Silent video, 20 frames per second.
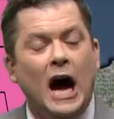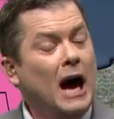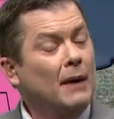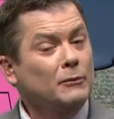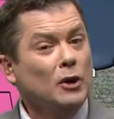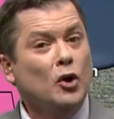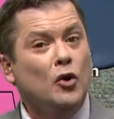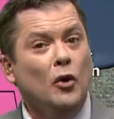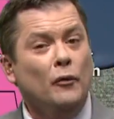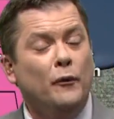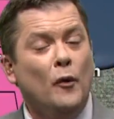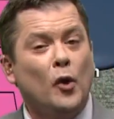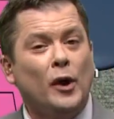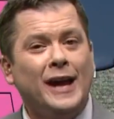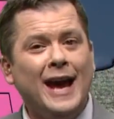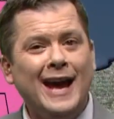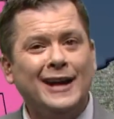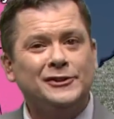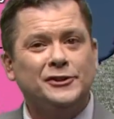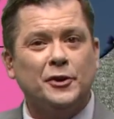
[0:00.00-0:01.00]
I'm local
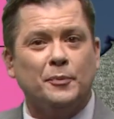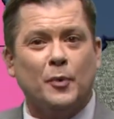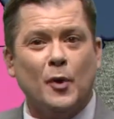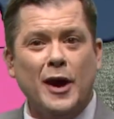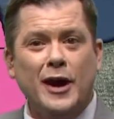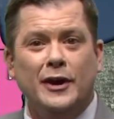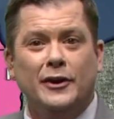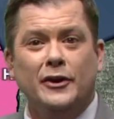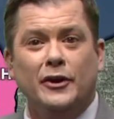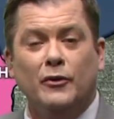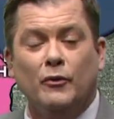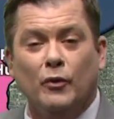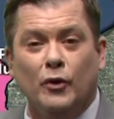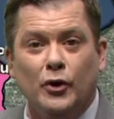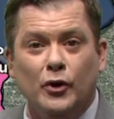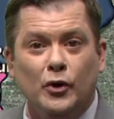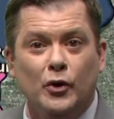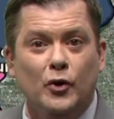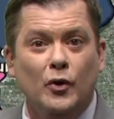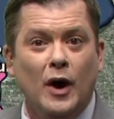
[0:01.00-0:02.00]
forecaster Brandon
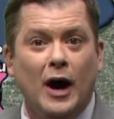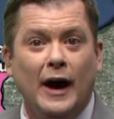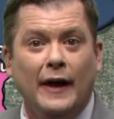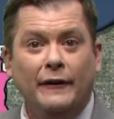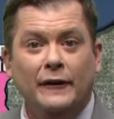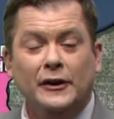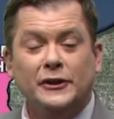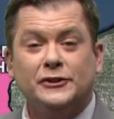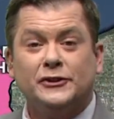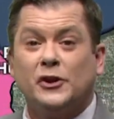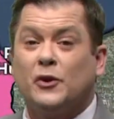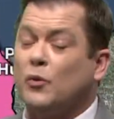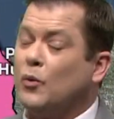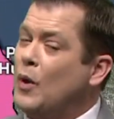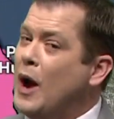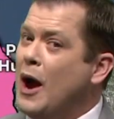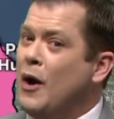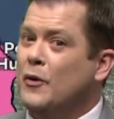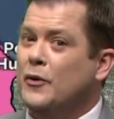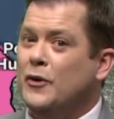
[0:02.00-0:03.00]
Roux on this
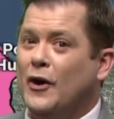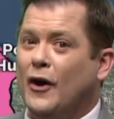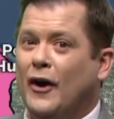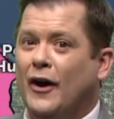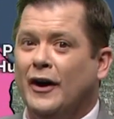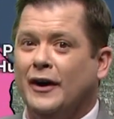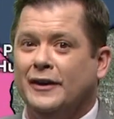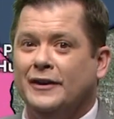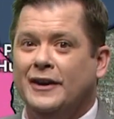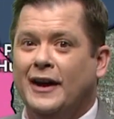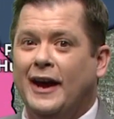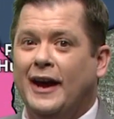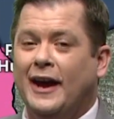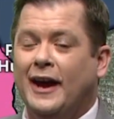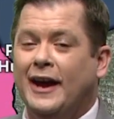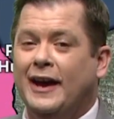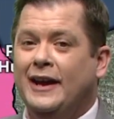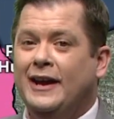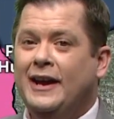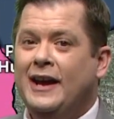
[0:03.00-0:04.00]
Groundhog
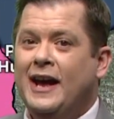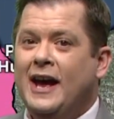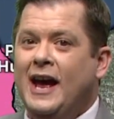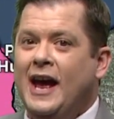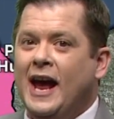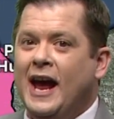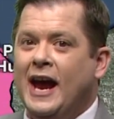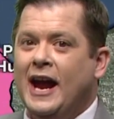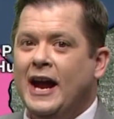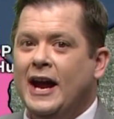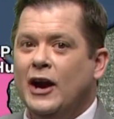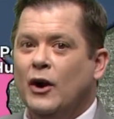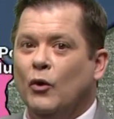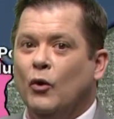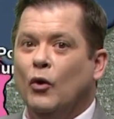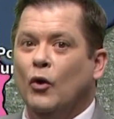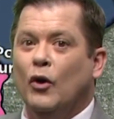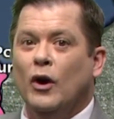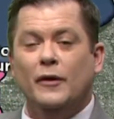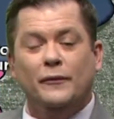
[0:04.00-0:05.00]
Day, a
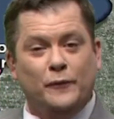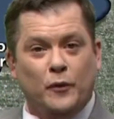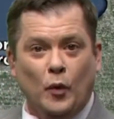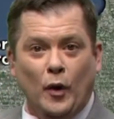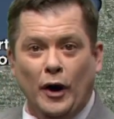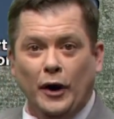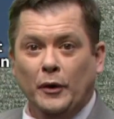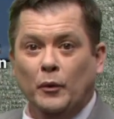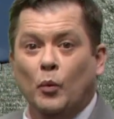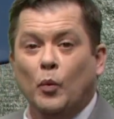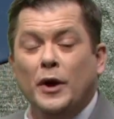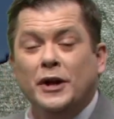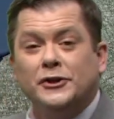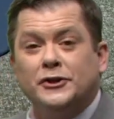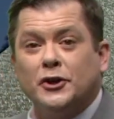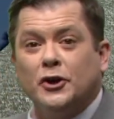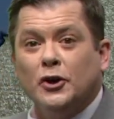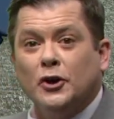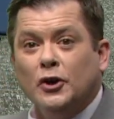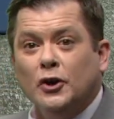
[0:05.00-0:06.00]
rough one.
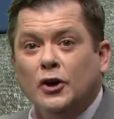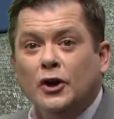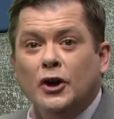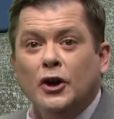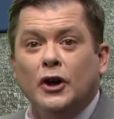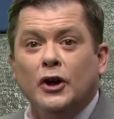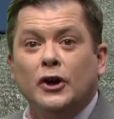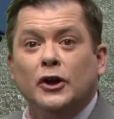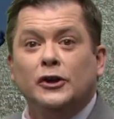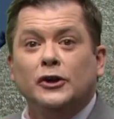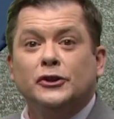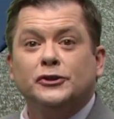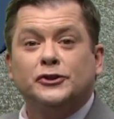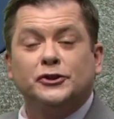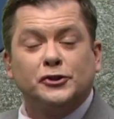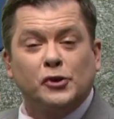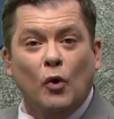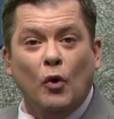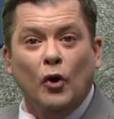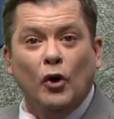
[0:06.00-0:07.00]
Winter
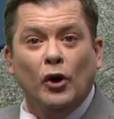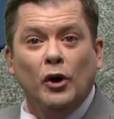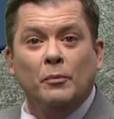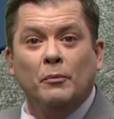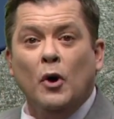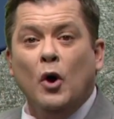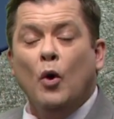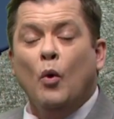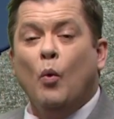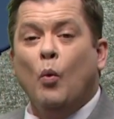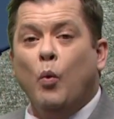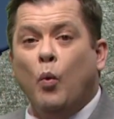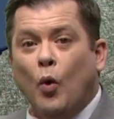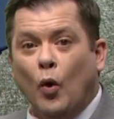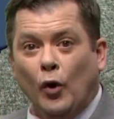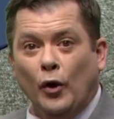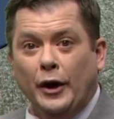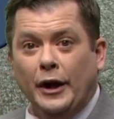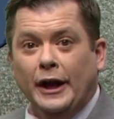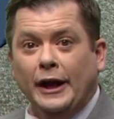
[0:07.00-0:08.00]
storm
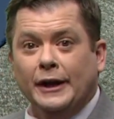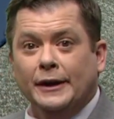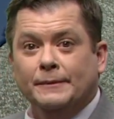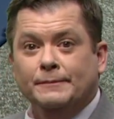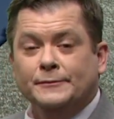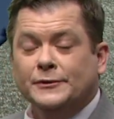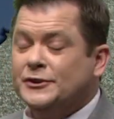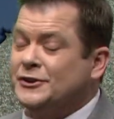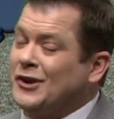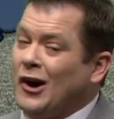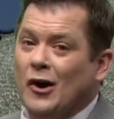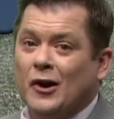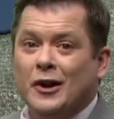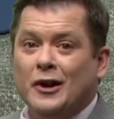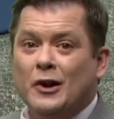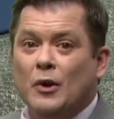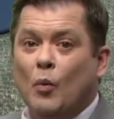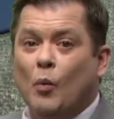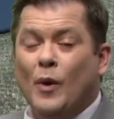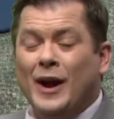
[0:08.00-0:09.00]
warning
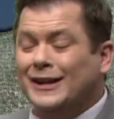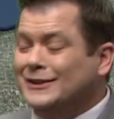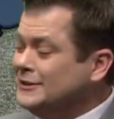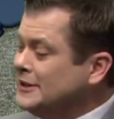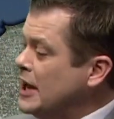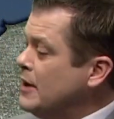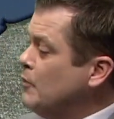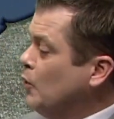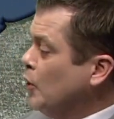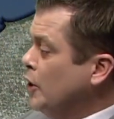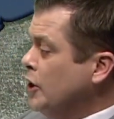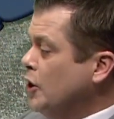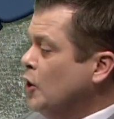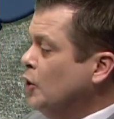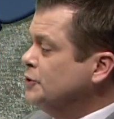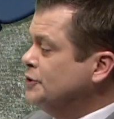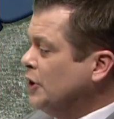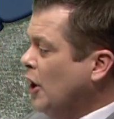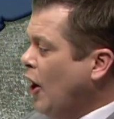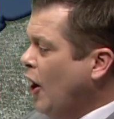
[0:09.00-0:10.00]
started Wednesday morning,
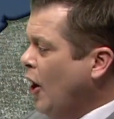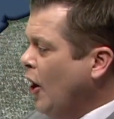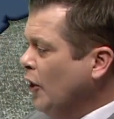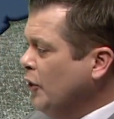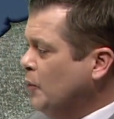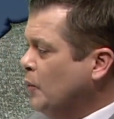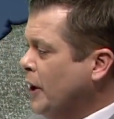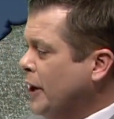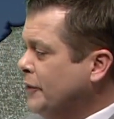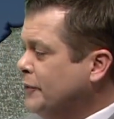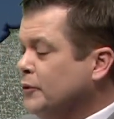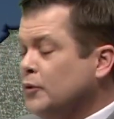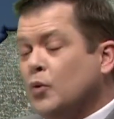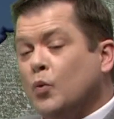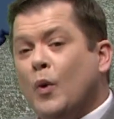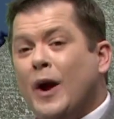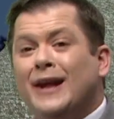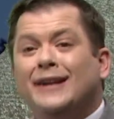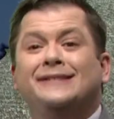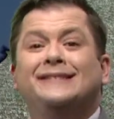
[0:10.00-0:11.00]
goes all the way through
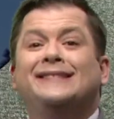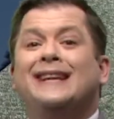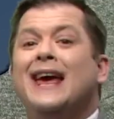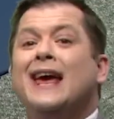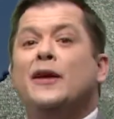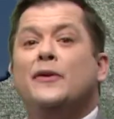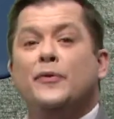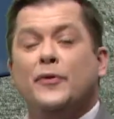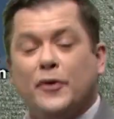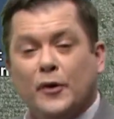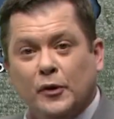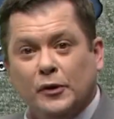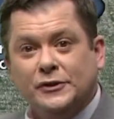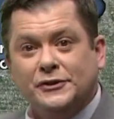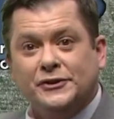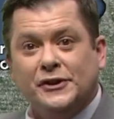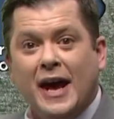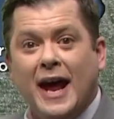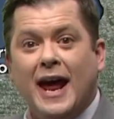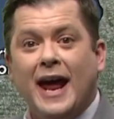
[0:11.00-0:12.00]
Wednesday,
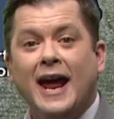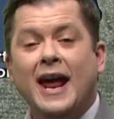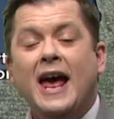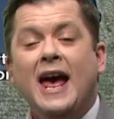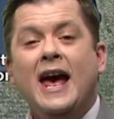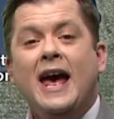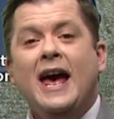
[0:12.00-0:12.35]
Thursday,